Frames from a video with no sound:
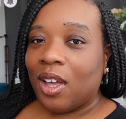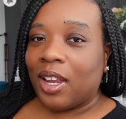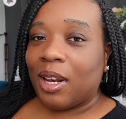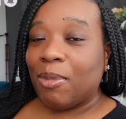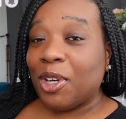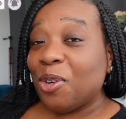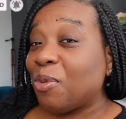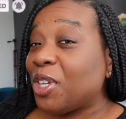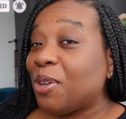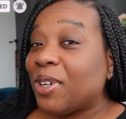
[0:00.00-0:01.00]
let me know
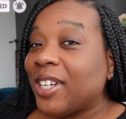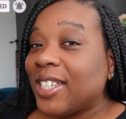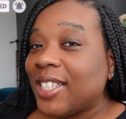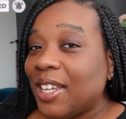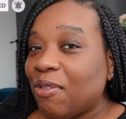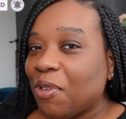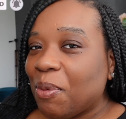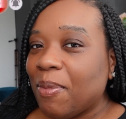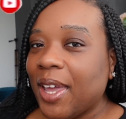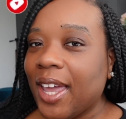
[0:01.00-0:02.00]
what you want to see
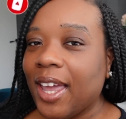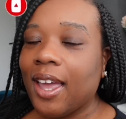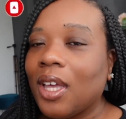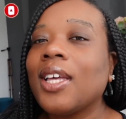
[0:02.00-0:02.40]
from me.